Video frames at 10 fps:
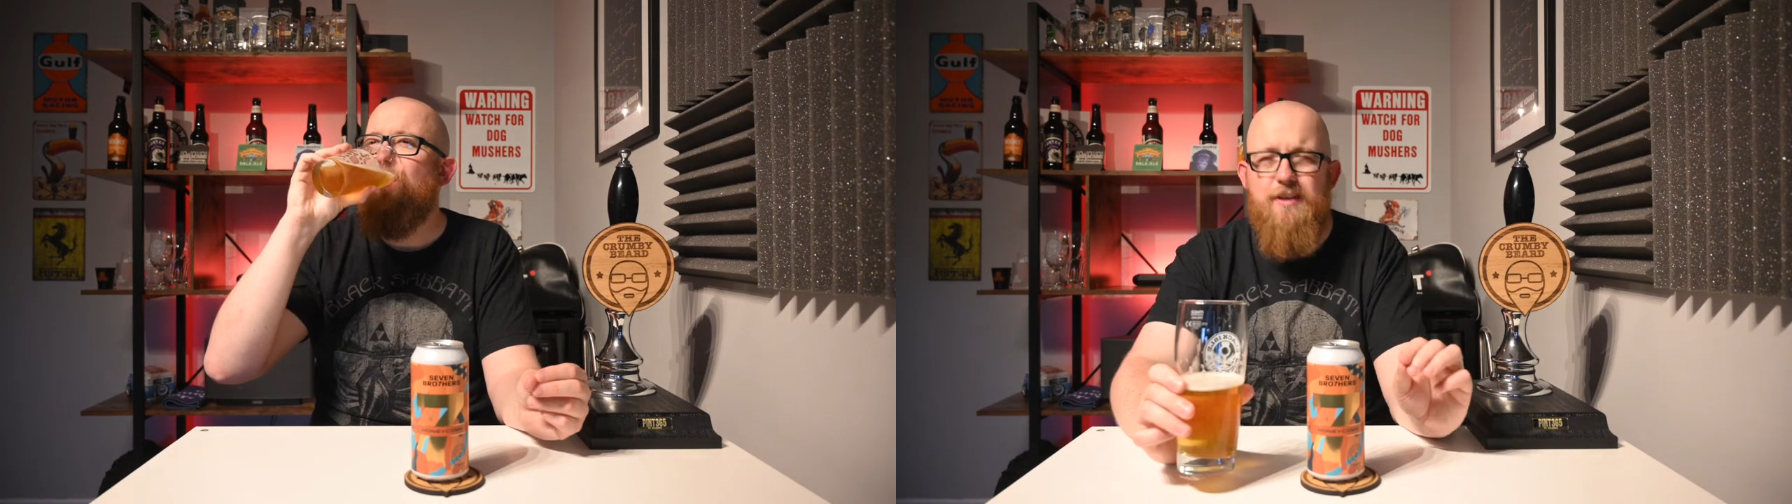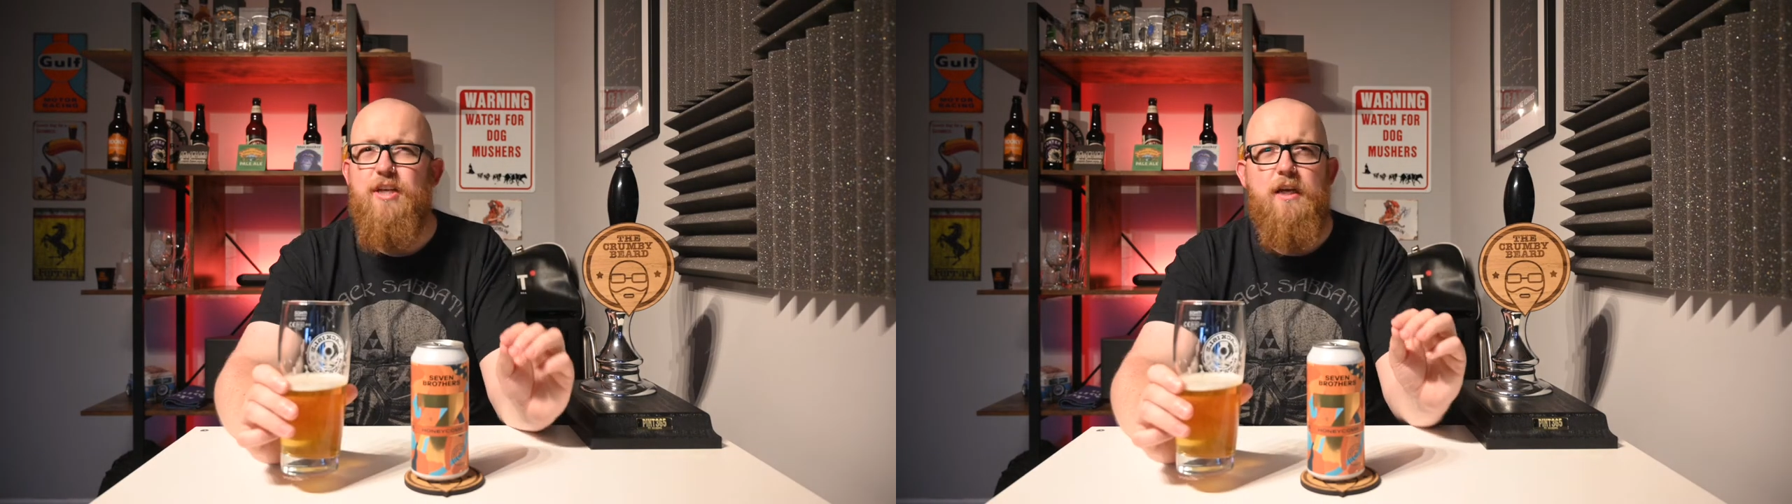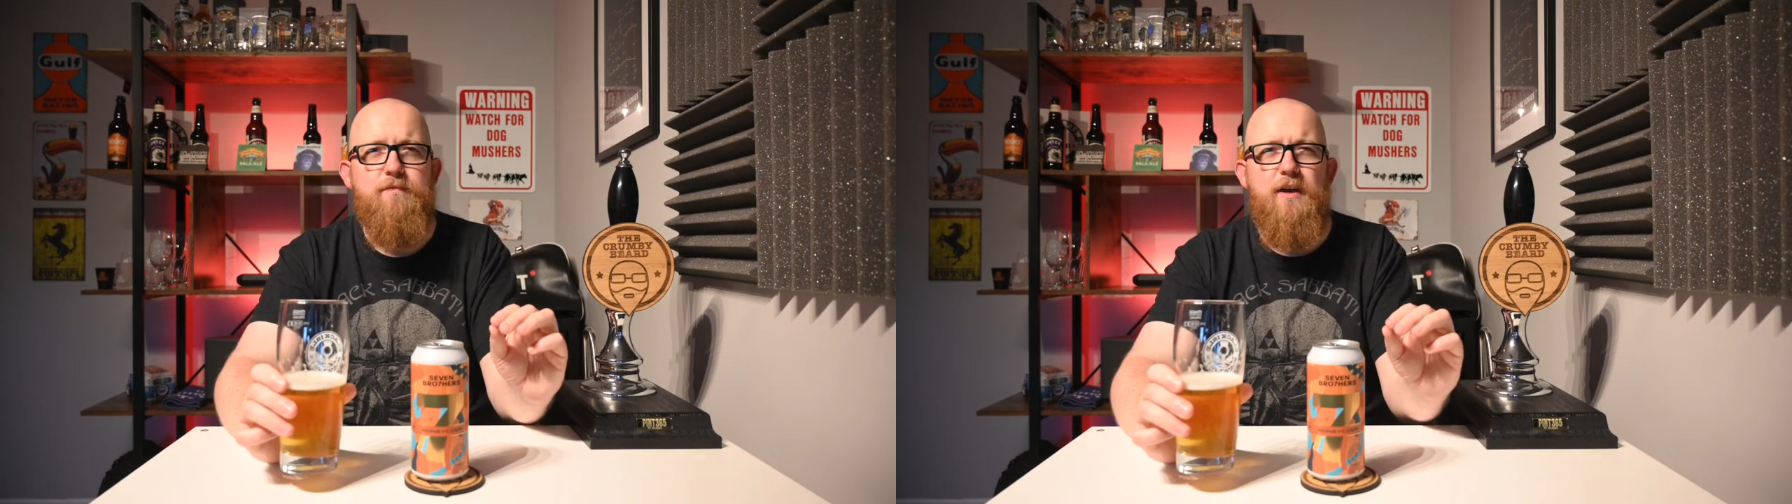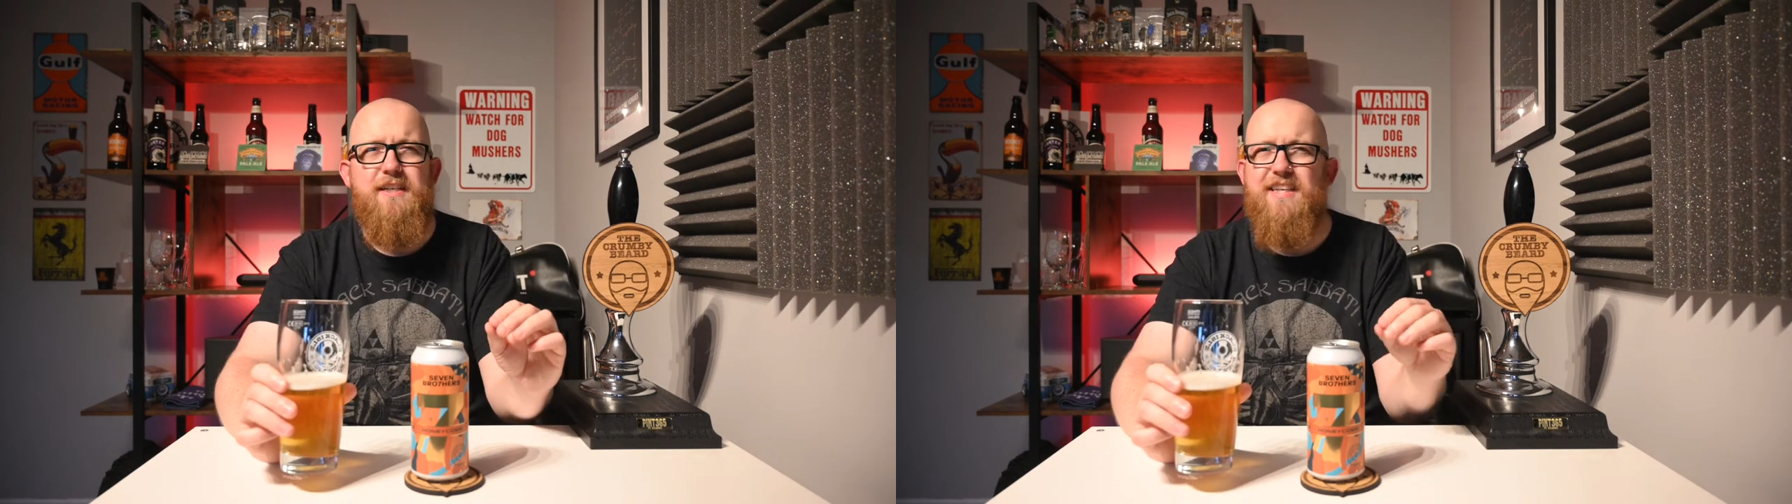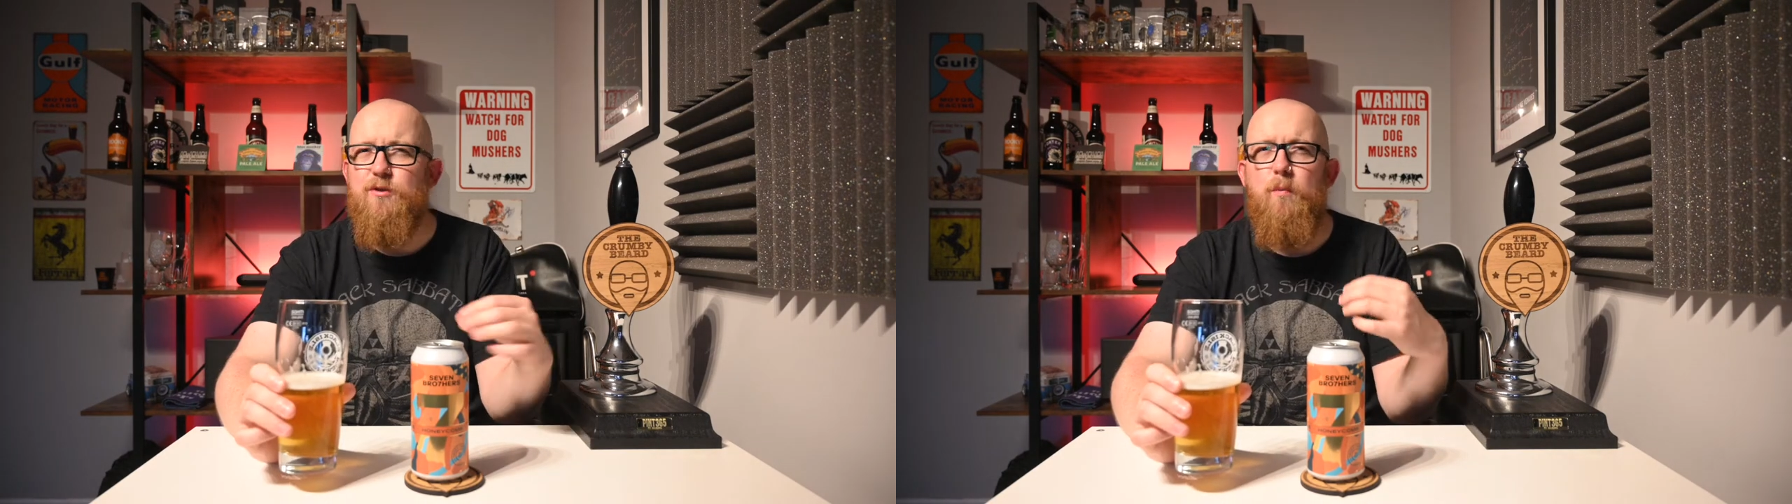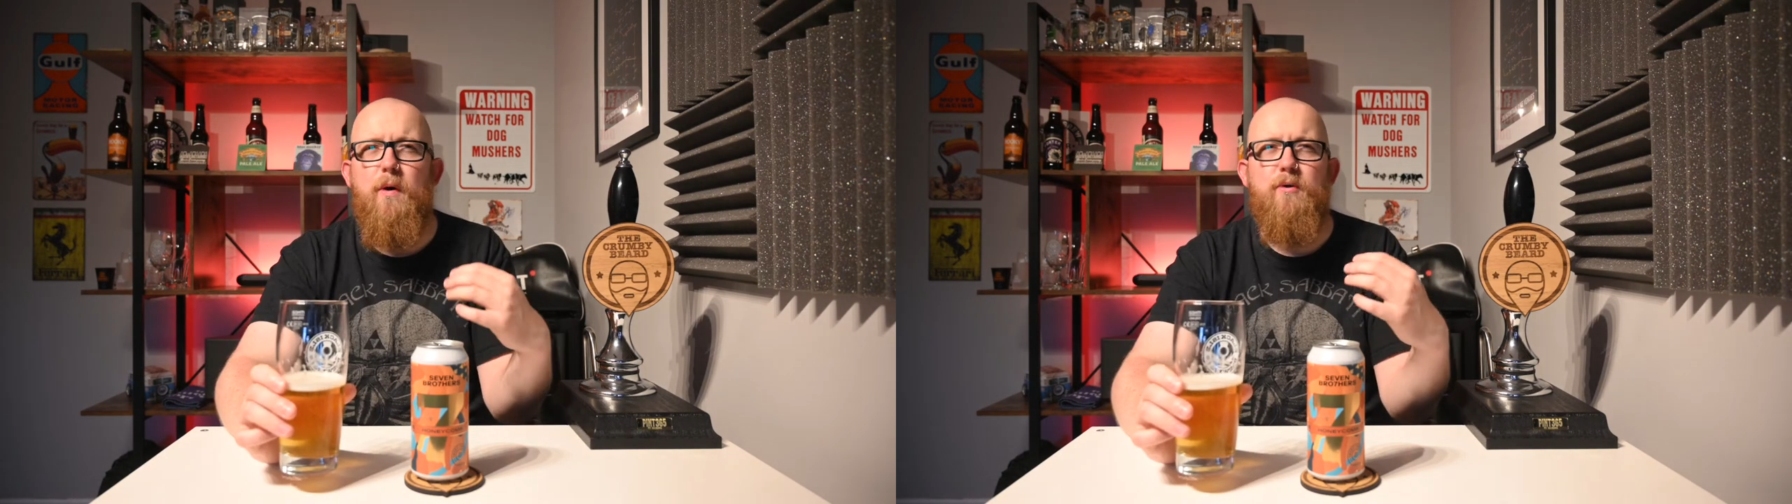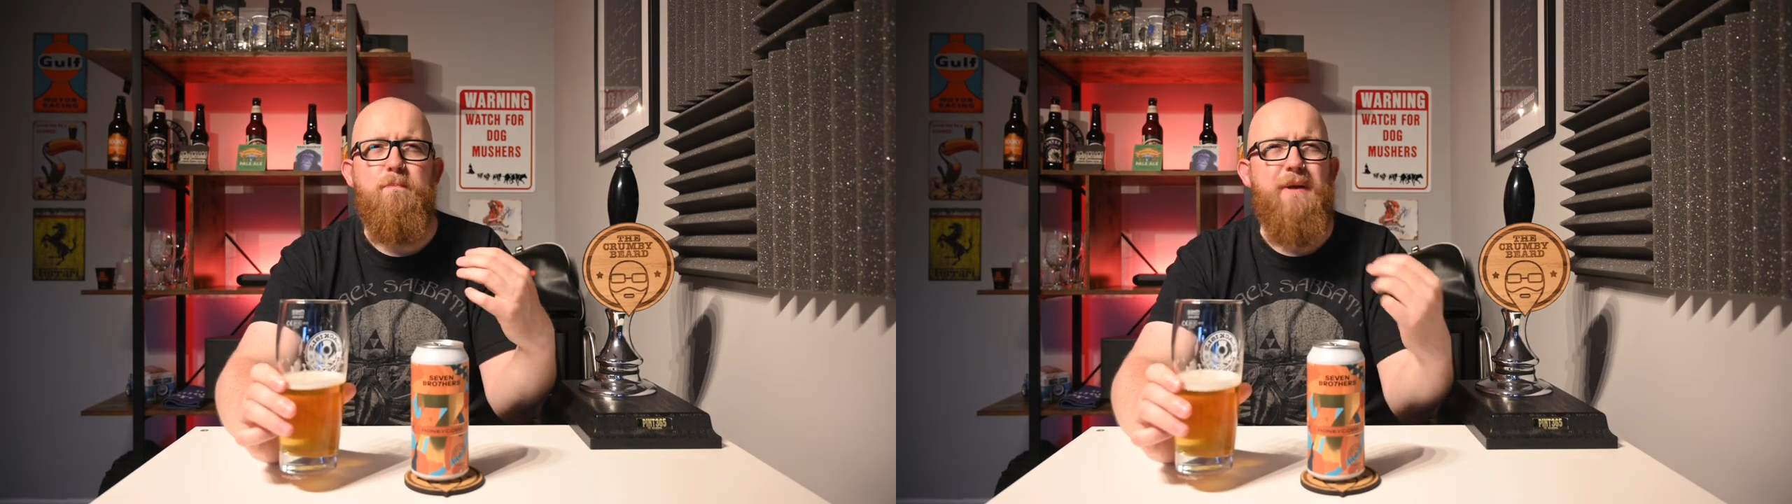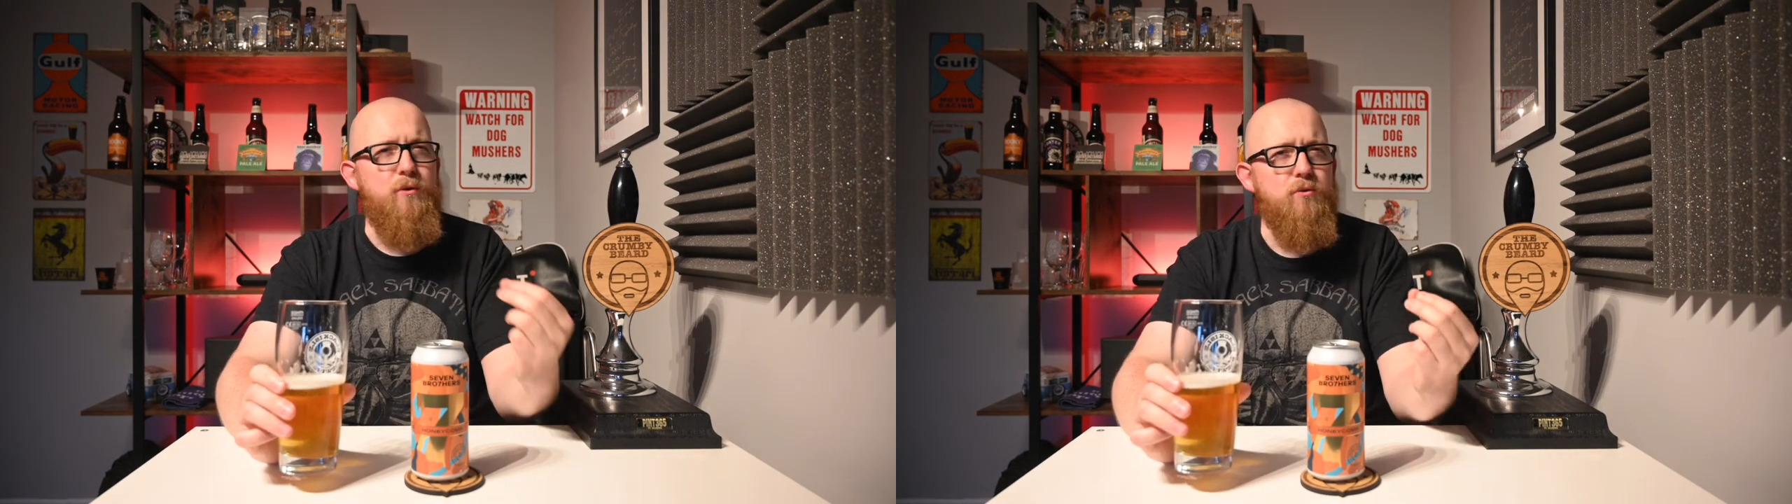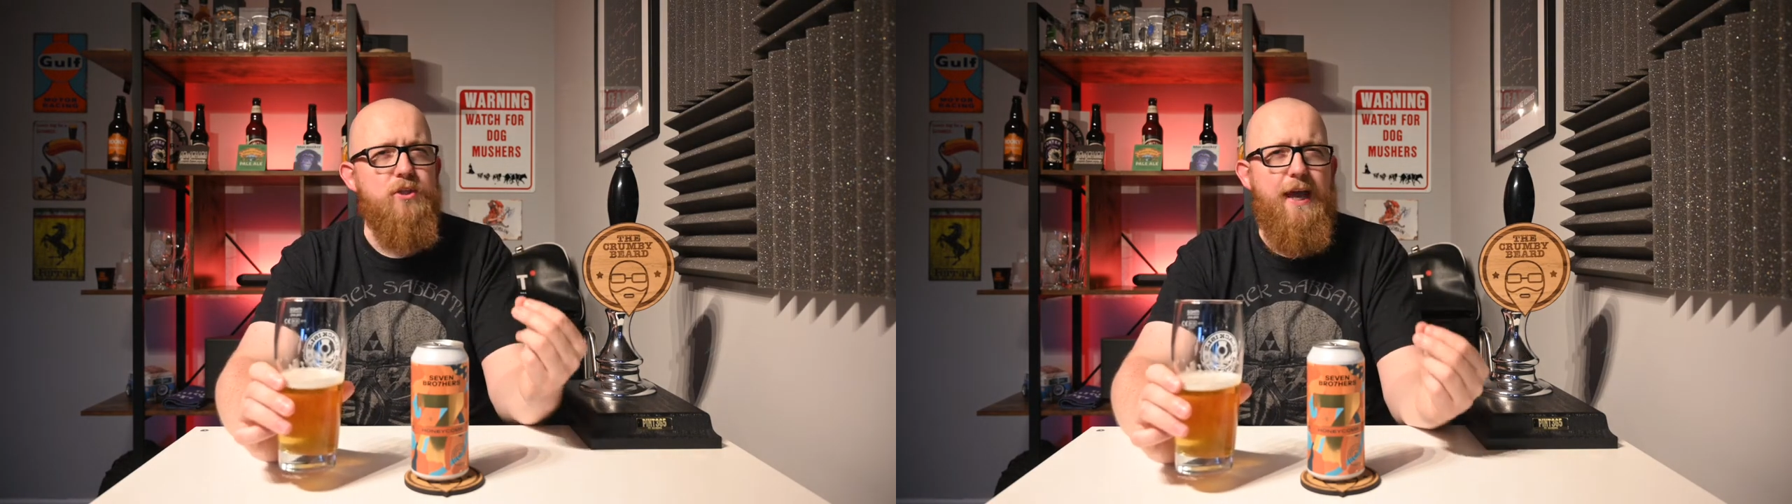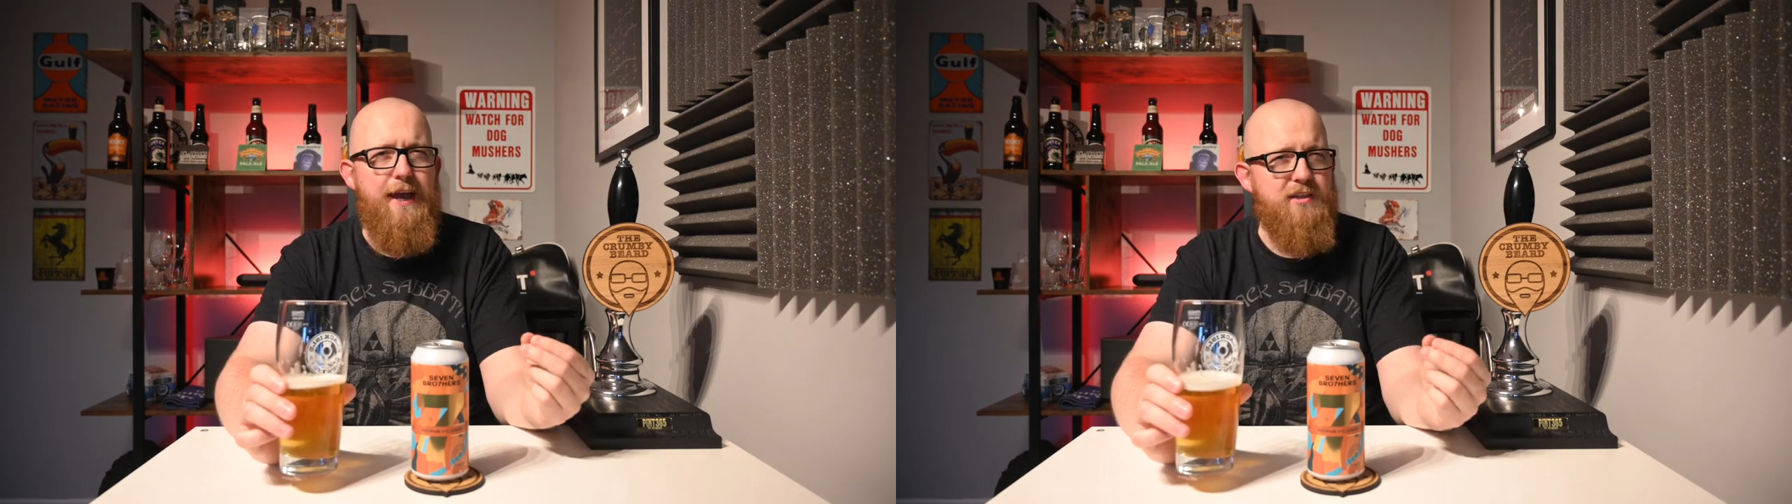Second phase is almost
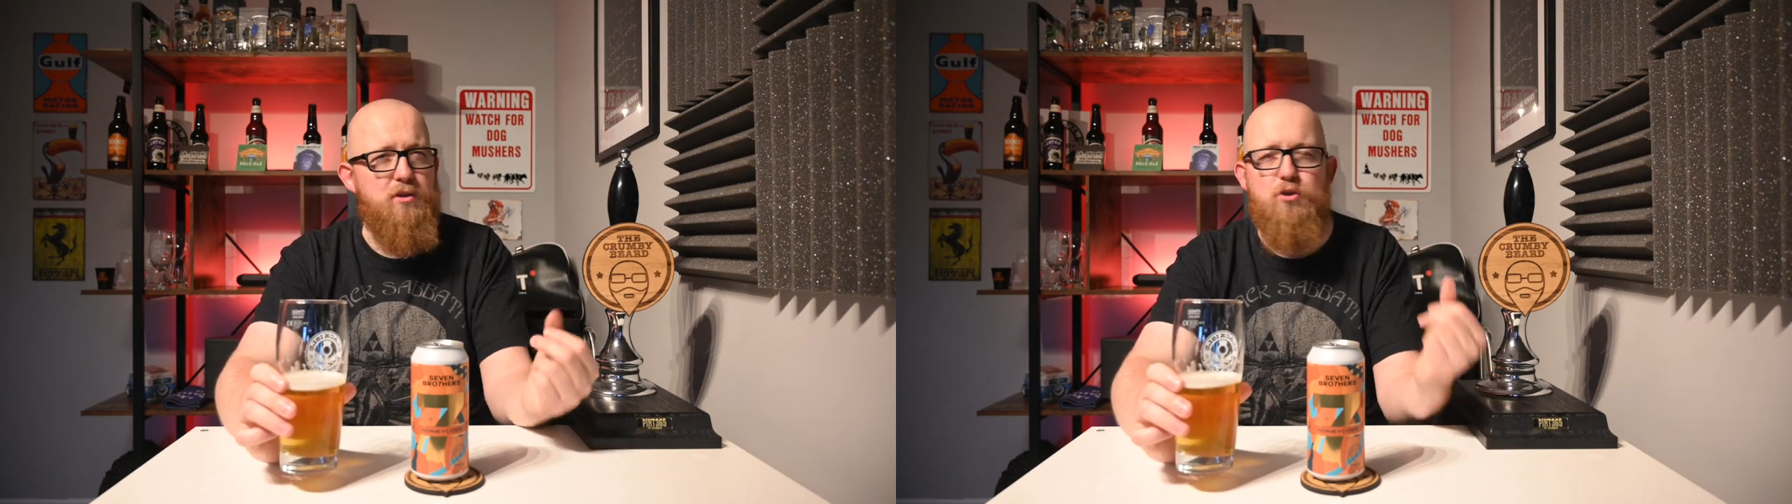Pilsner-esque.